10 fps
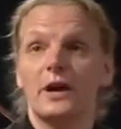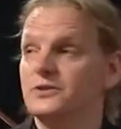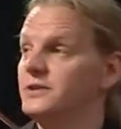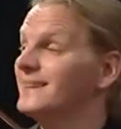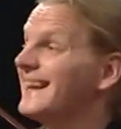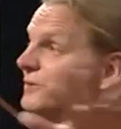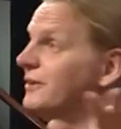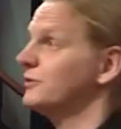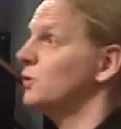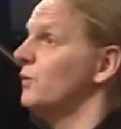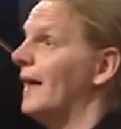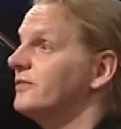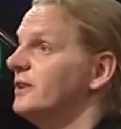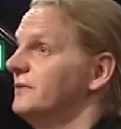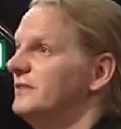touches it, he'll distort
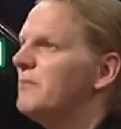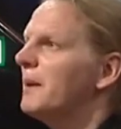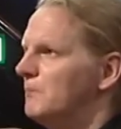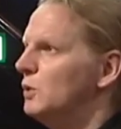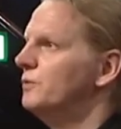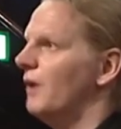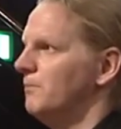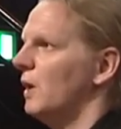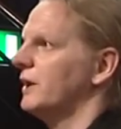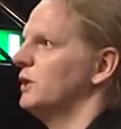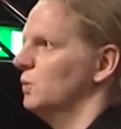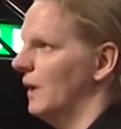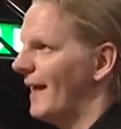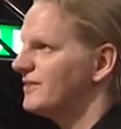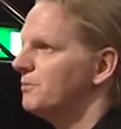that surface. He might move a
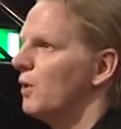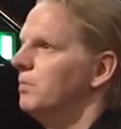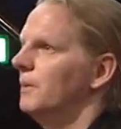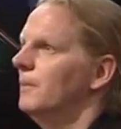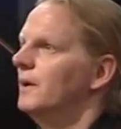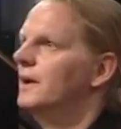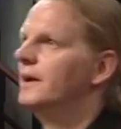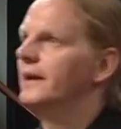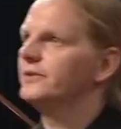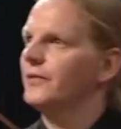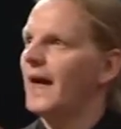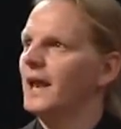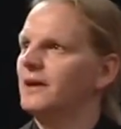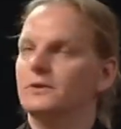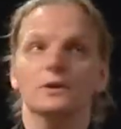molecule, and that's a problem. It's at
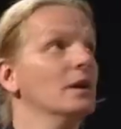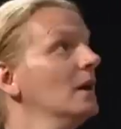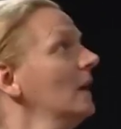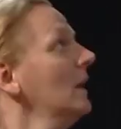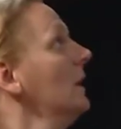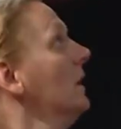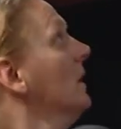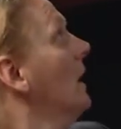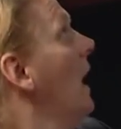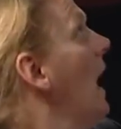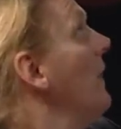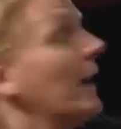that level. And